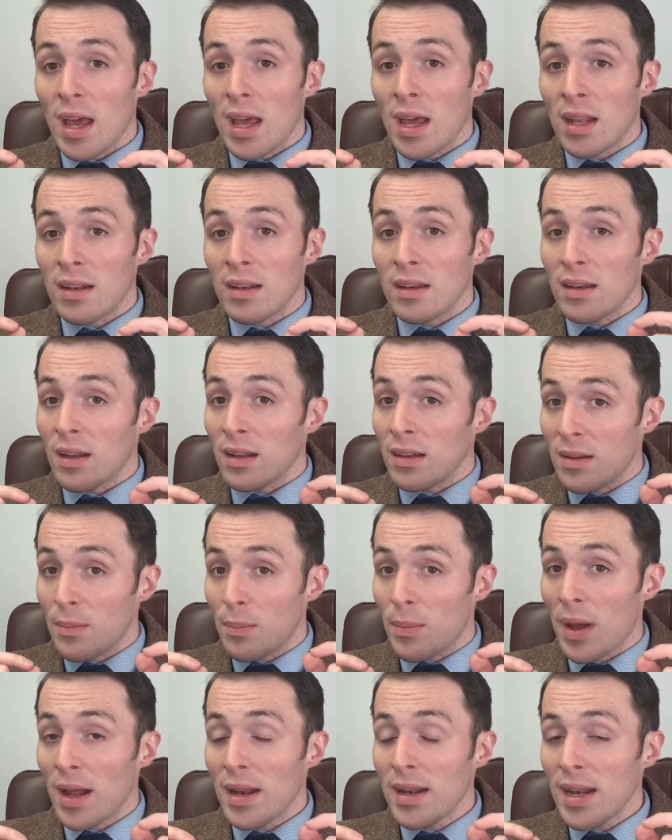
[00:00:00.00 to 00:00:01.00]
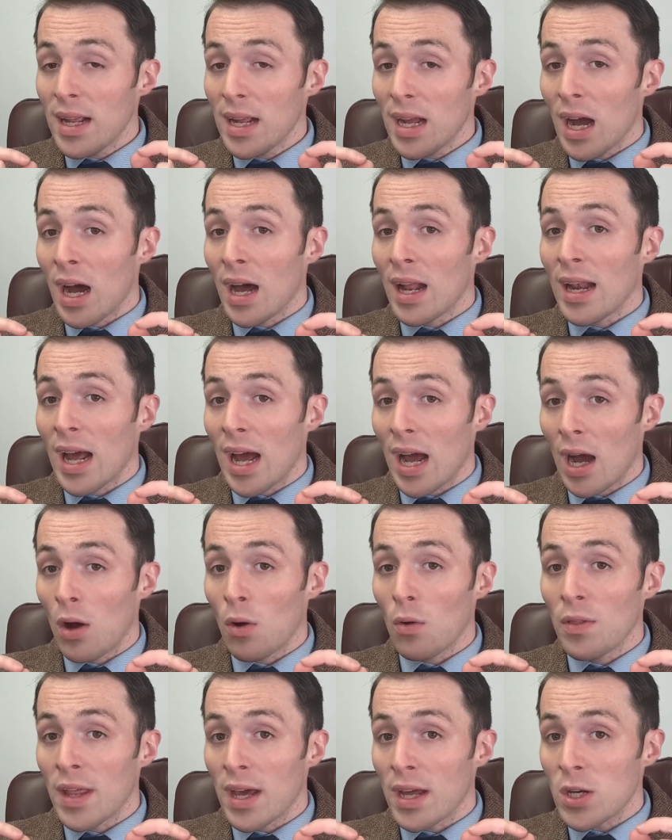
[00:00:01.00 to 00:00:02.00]
And depending on
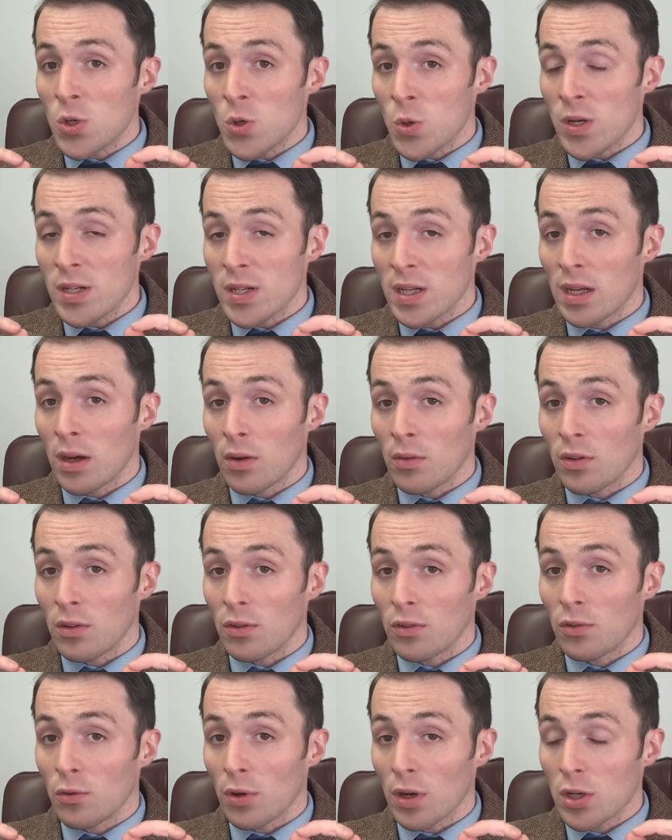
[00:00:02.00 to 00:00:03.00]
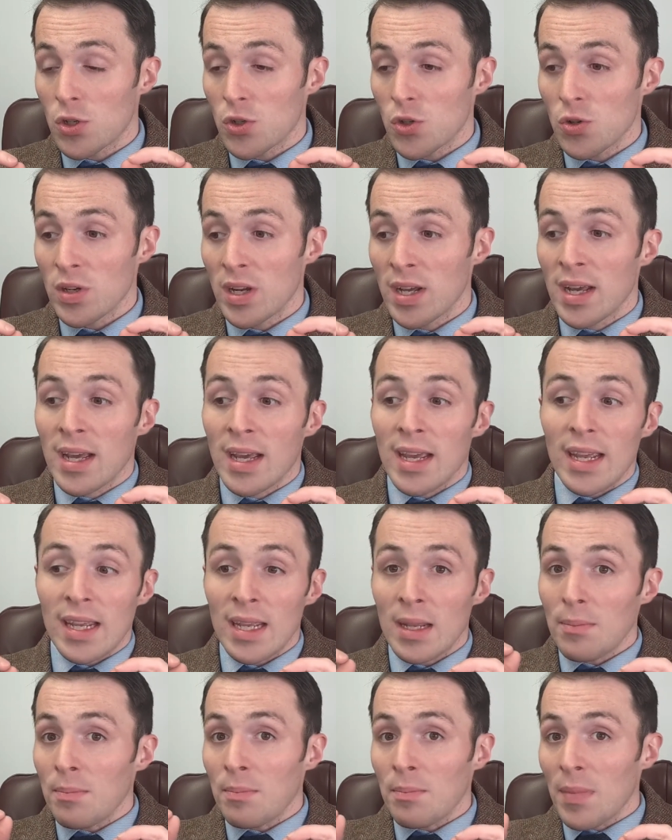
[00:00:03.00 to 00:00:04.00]
how that joint account is structured,
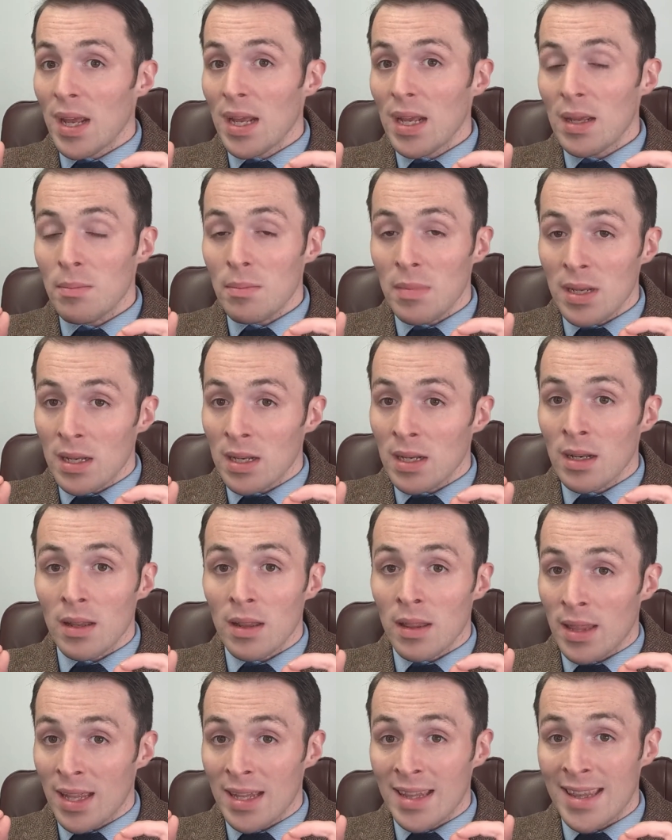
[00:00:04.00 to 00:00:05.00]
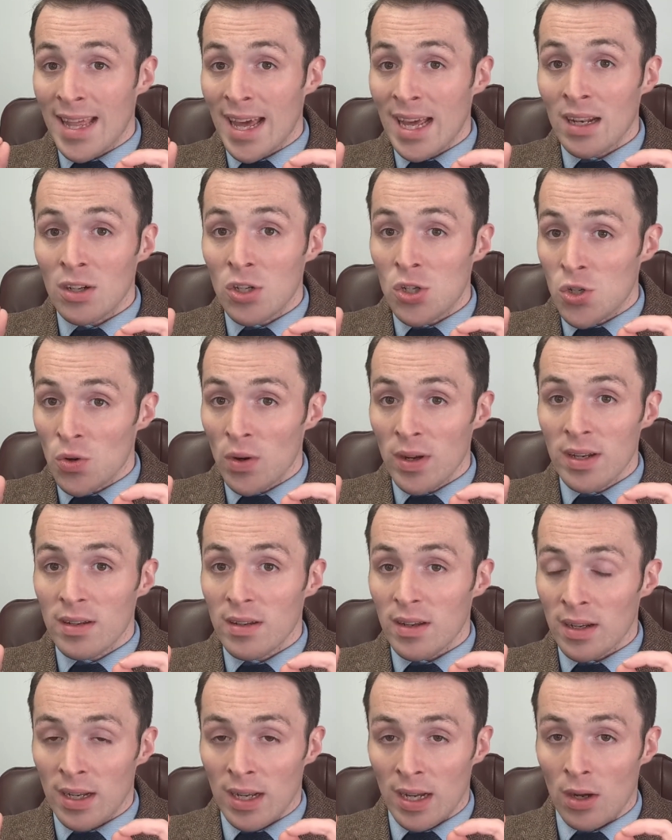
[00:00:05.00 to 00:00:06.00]
it may mean that that joint
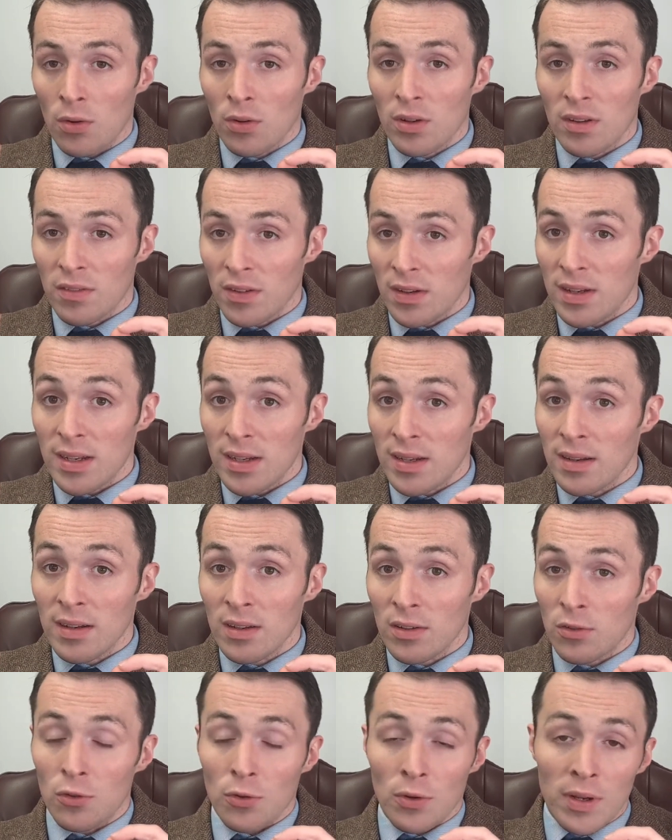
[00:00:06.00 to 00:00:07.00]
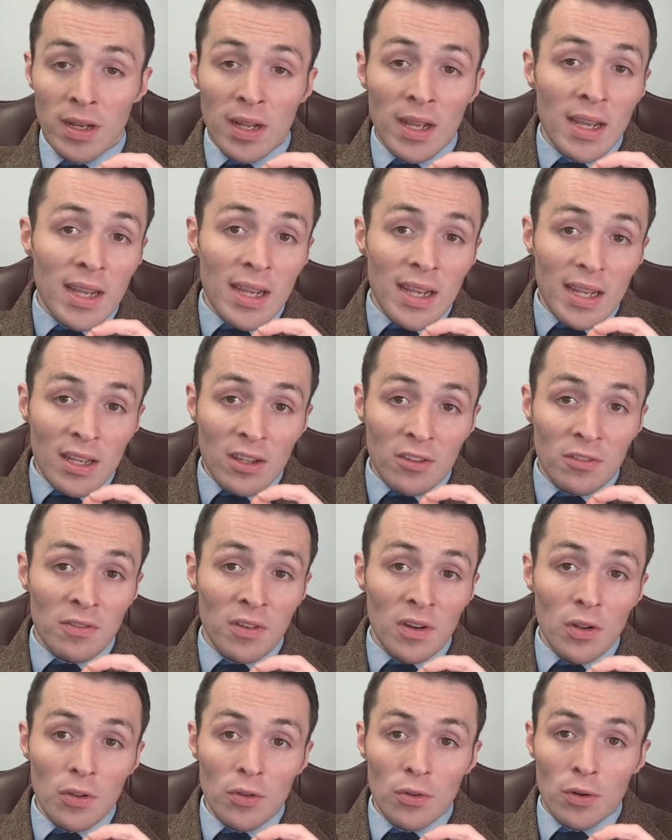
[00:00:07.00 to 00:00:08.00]
account, if indeed it is joint, is
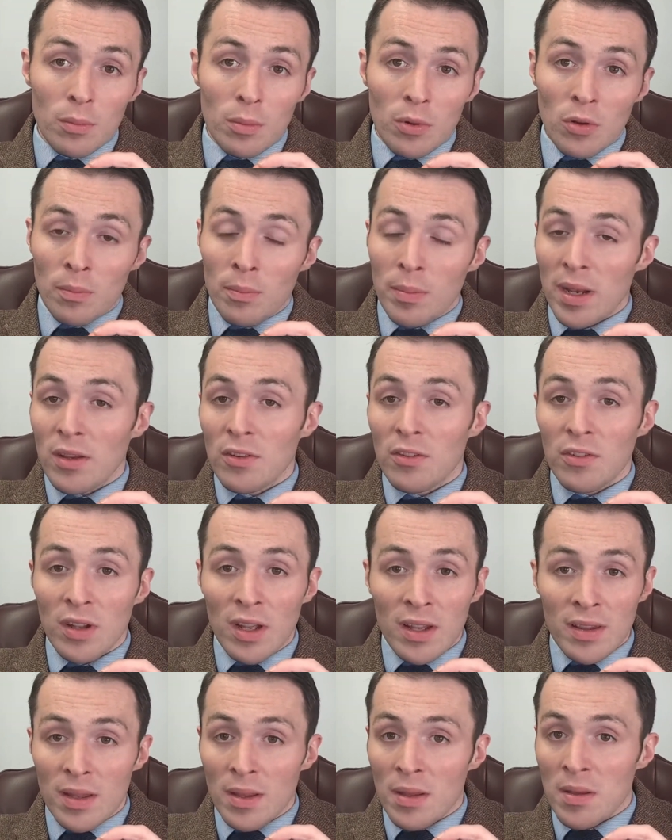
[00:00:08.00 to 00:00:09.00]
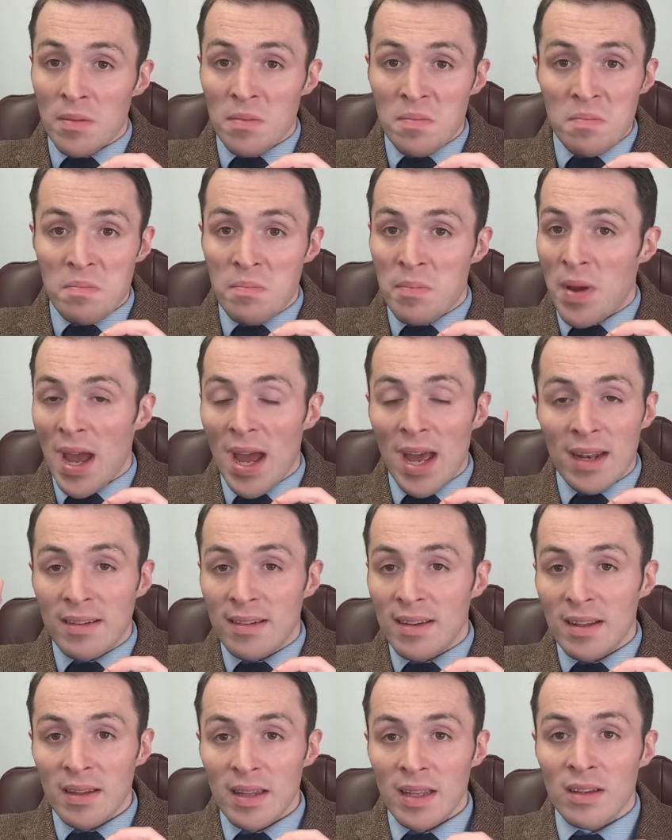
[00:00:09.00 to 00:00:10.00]
vulnerable based on the bad
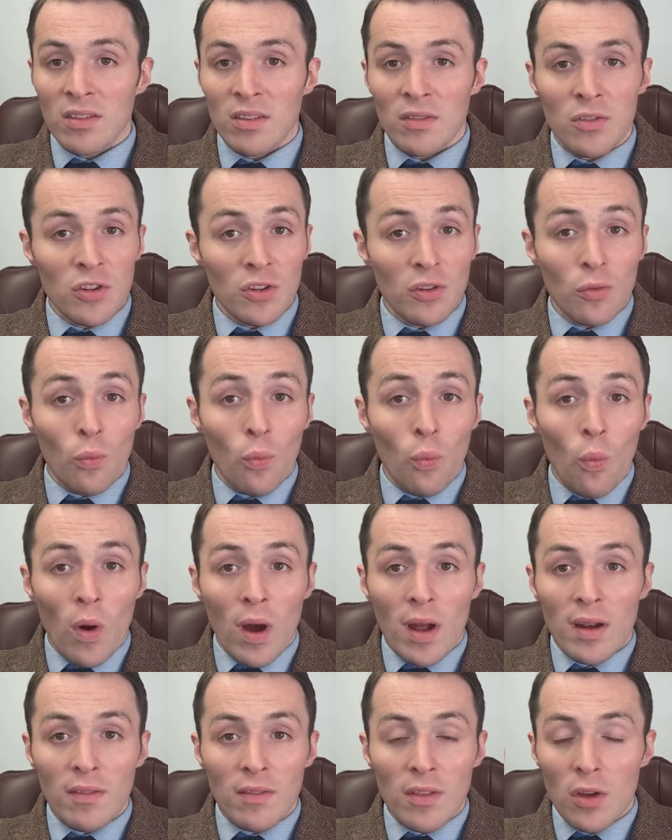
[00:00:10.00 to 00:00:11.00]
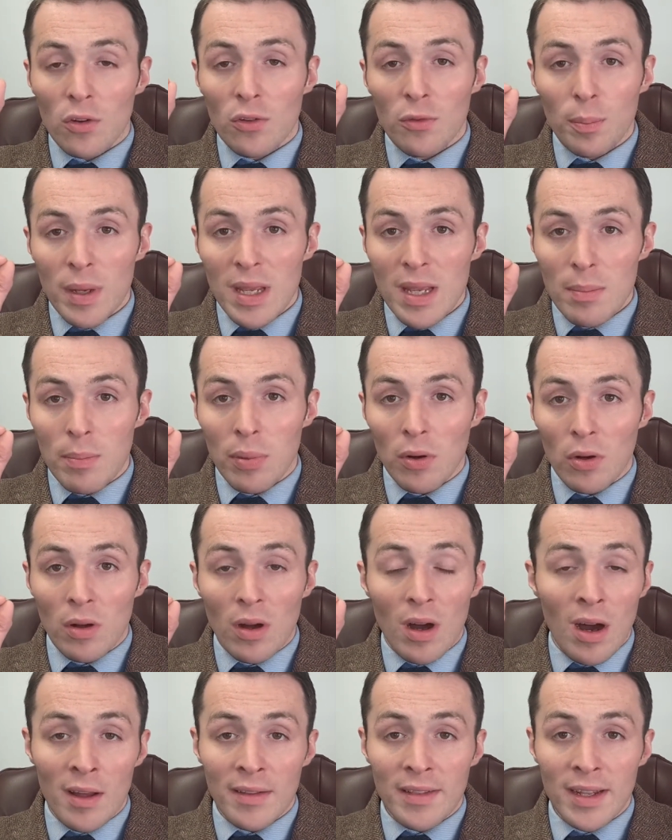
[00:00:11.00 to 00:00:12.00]
dealings of just one of those people
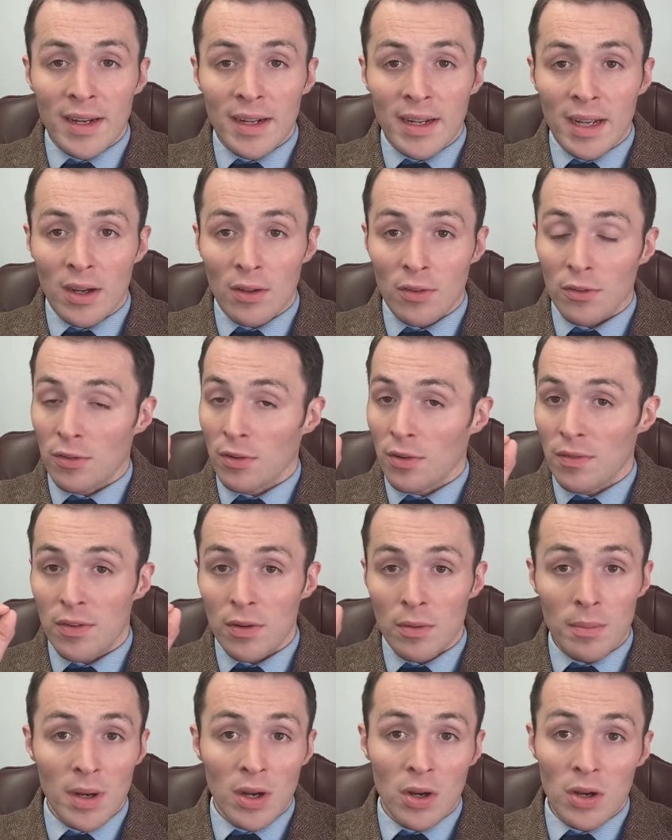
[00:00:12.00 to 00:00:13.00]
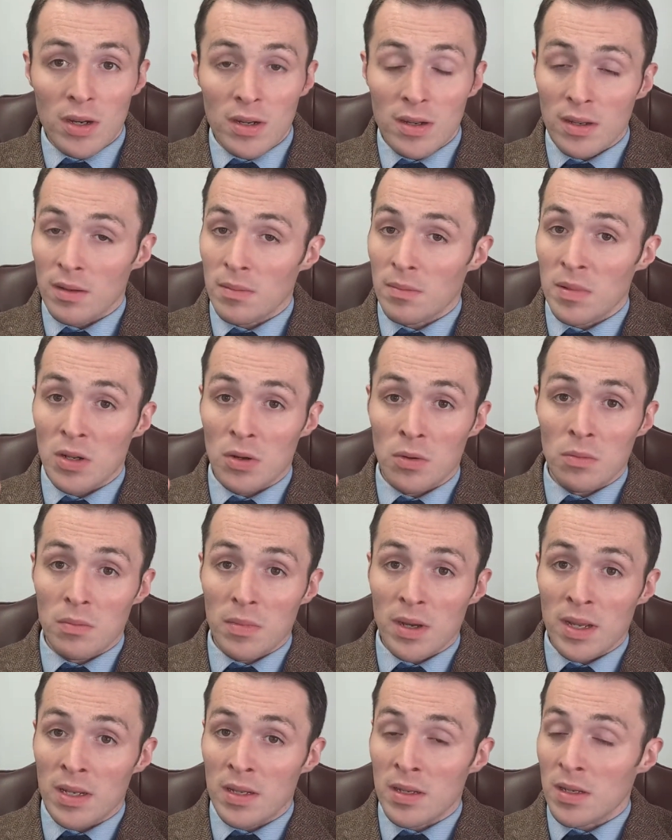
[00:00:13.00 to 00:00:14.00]
on that account. So if you're married,
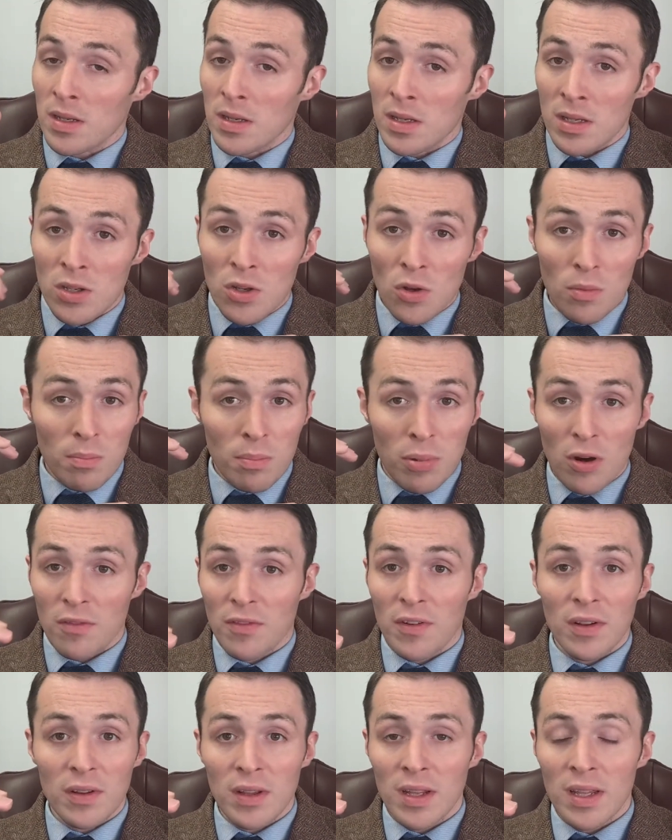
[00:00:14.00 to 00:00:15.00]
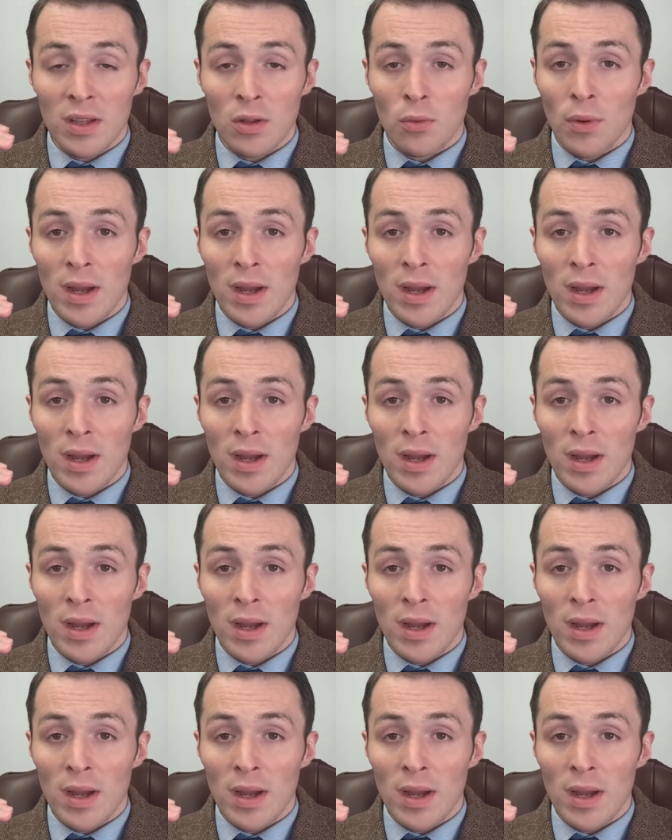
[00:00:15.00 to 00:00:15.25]
and you're perfectly in the